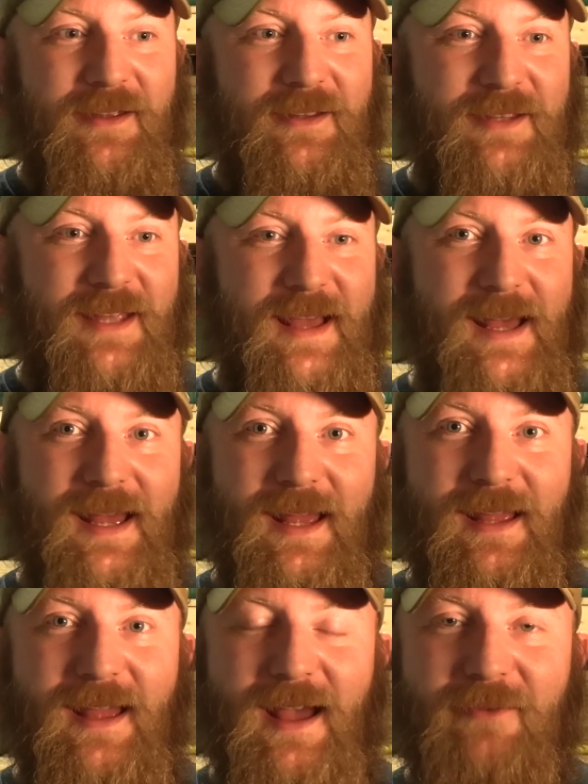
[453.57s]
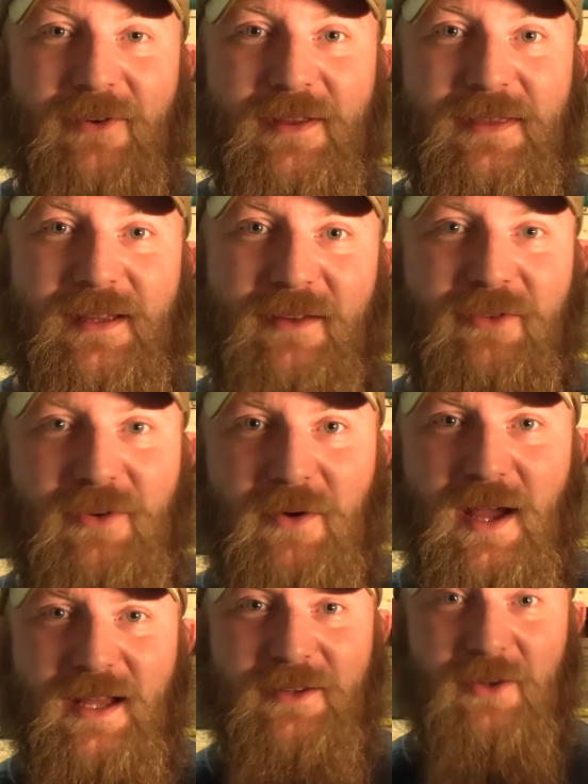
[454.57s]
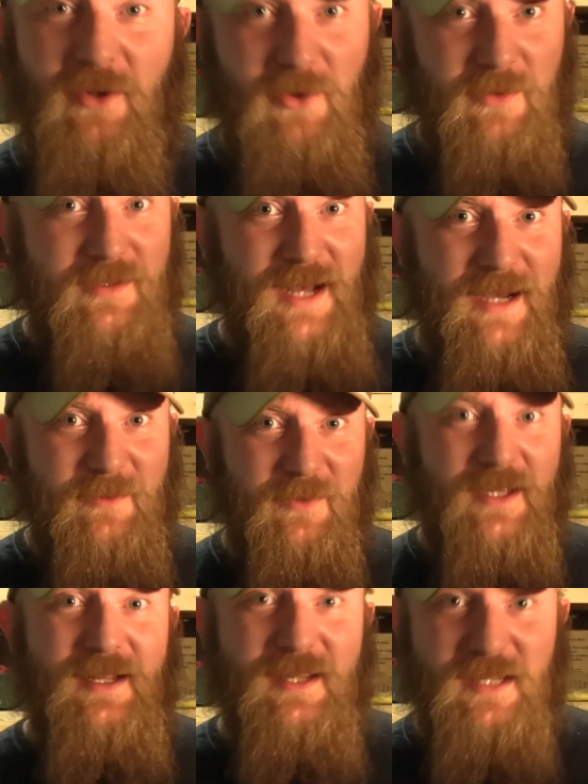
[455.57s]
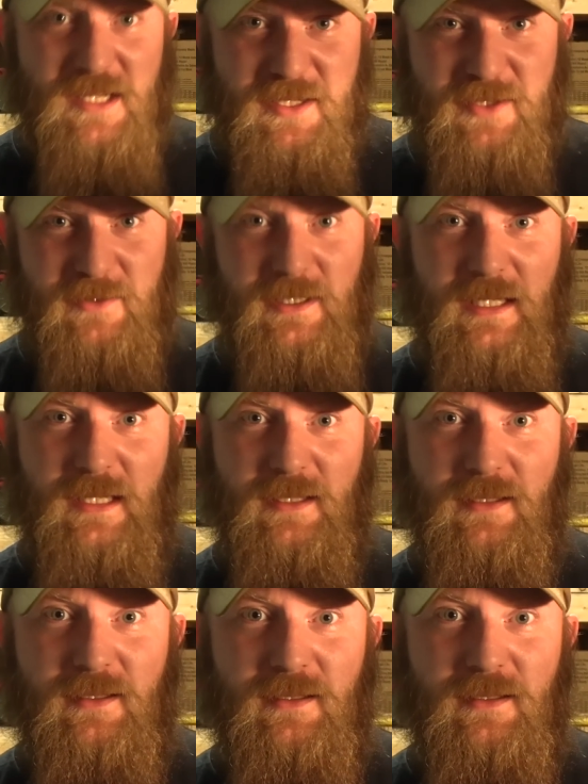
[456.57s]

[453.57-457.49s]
yay, everything's great, you're not reading history.